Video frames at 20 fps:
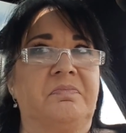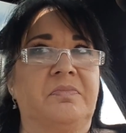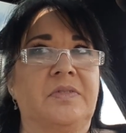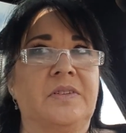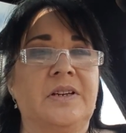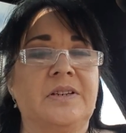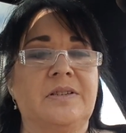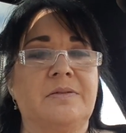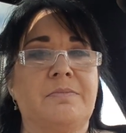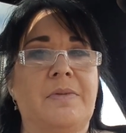
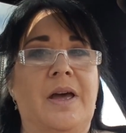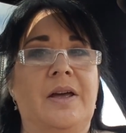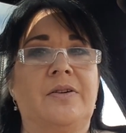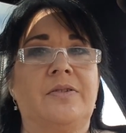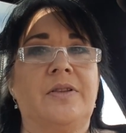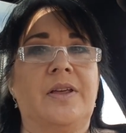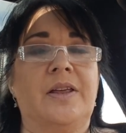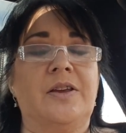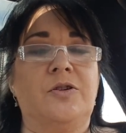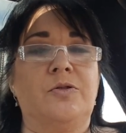Doesn't
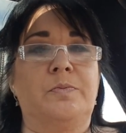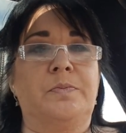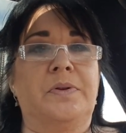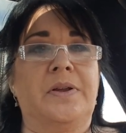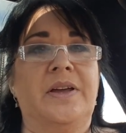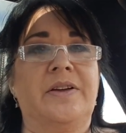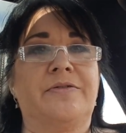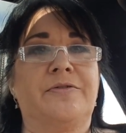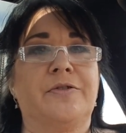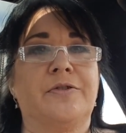matter that you
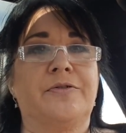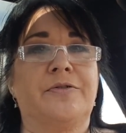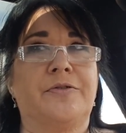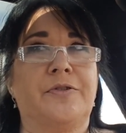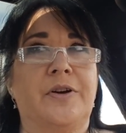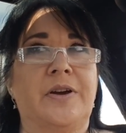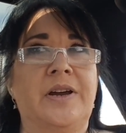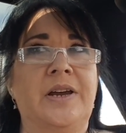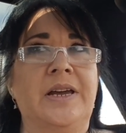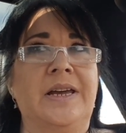play for
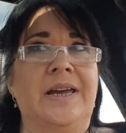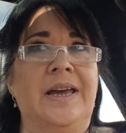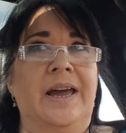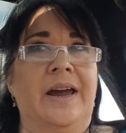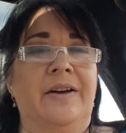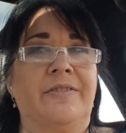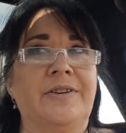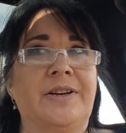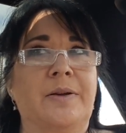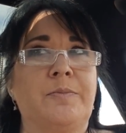free.
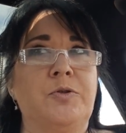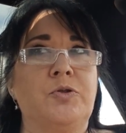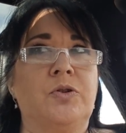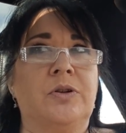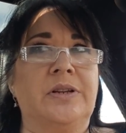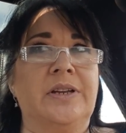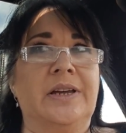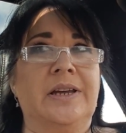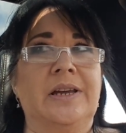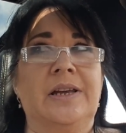Every time you
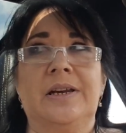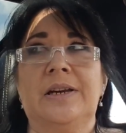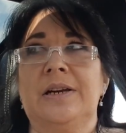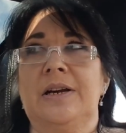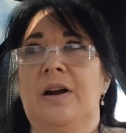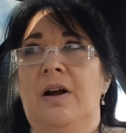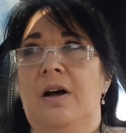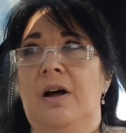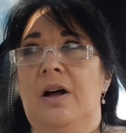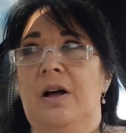click
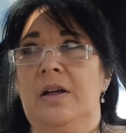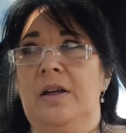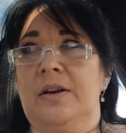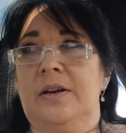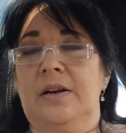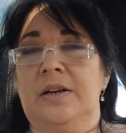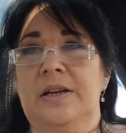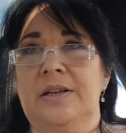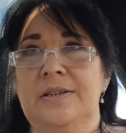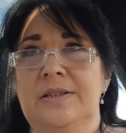in and
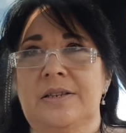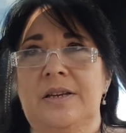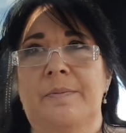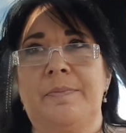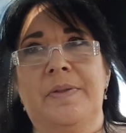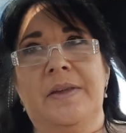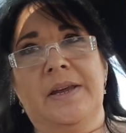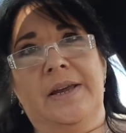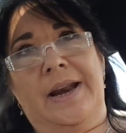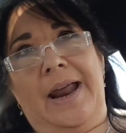in
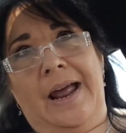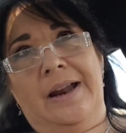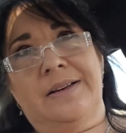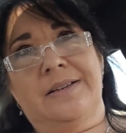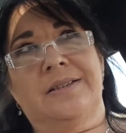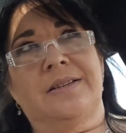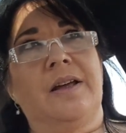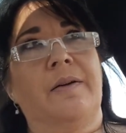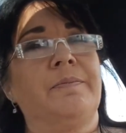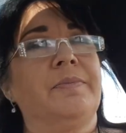something and out of
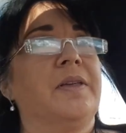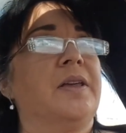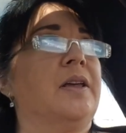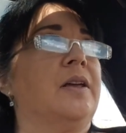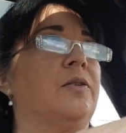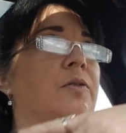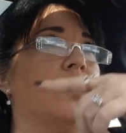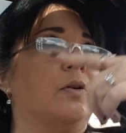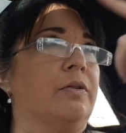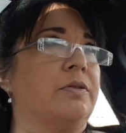
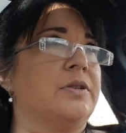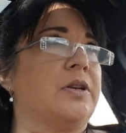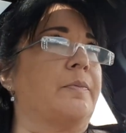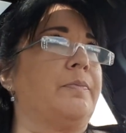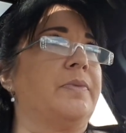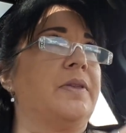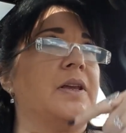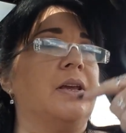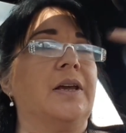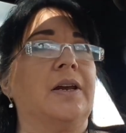something or
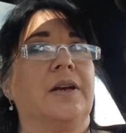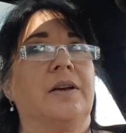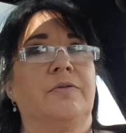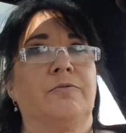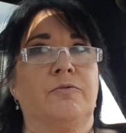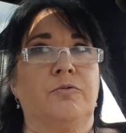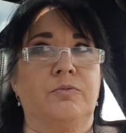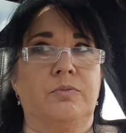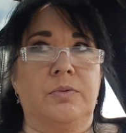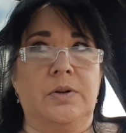something
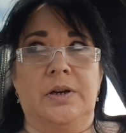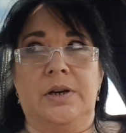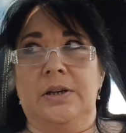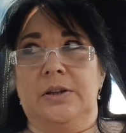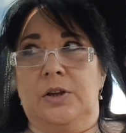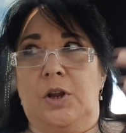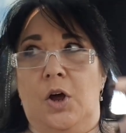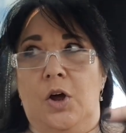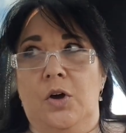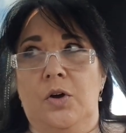and it
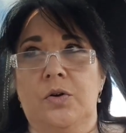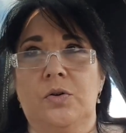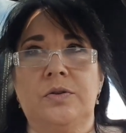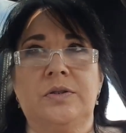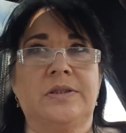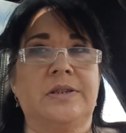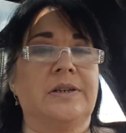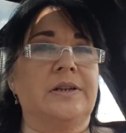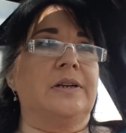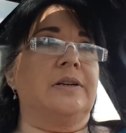
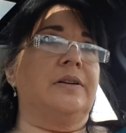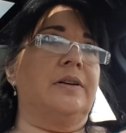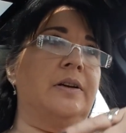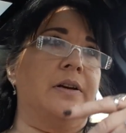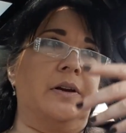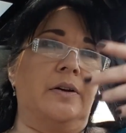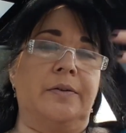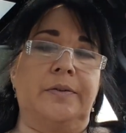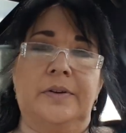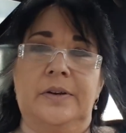loads and it, you
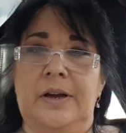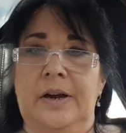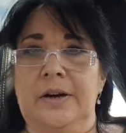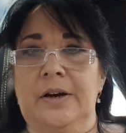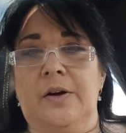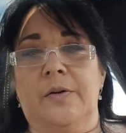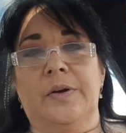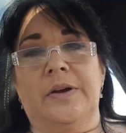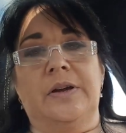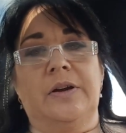know, you got to
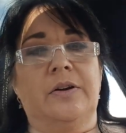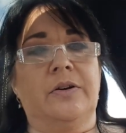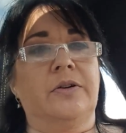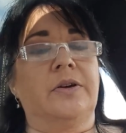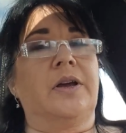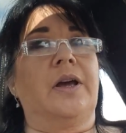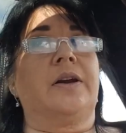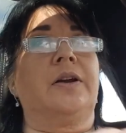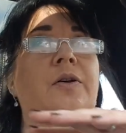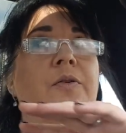go here,
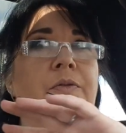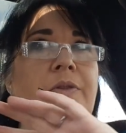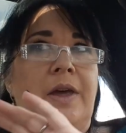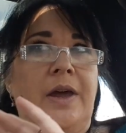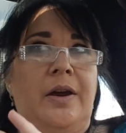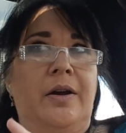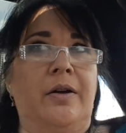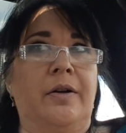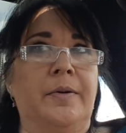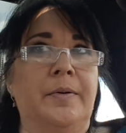you got to go
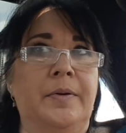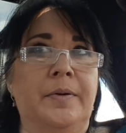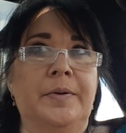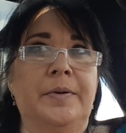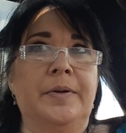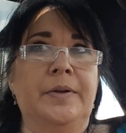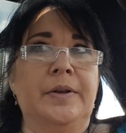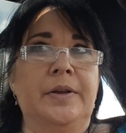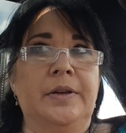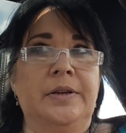there.
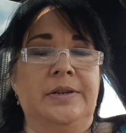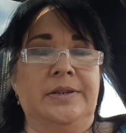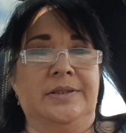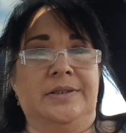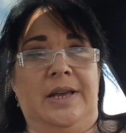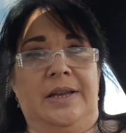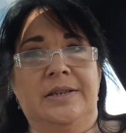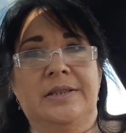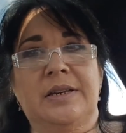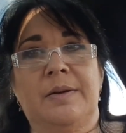You
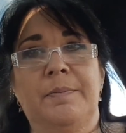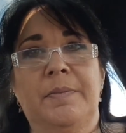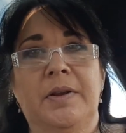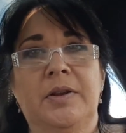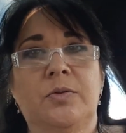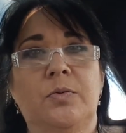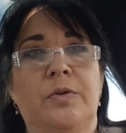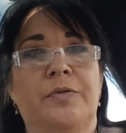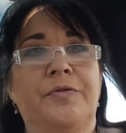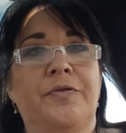send
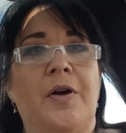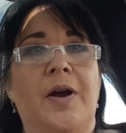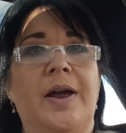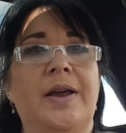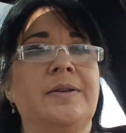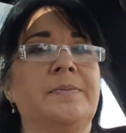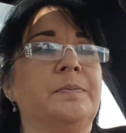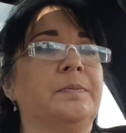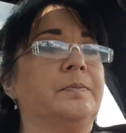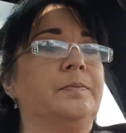something to a
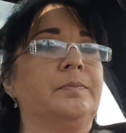friend.